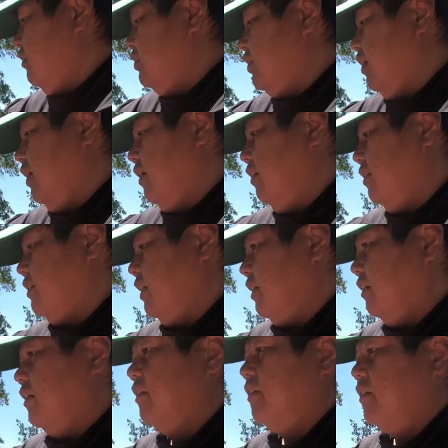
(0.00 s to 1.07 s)
there's a, looks like
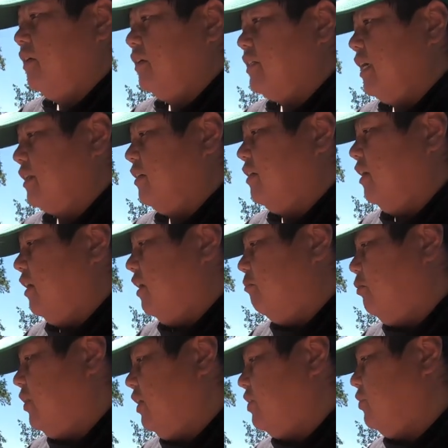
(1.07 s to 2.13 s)
another Tactacam
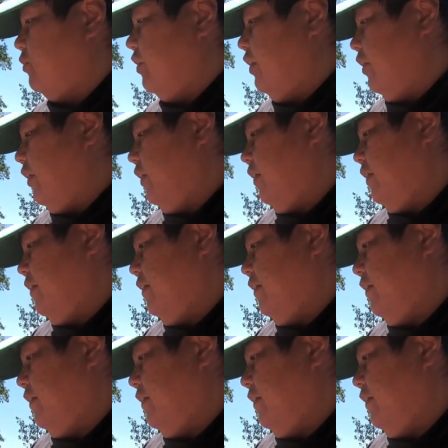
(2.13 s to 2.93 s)
piece right here.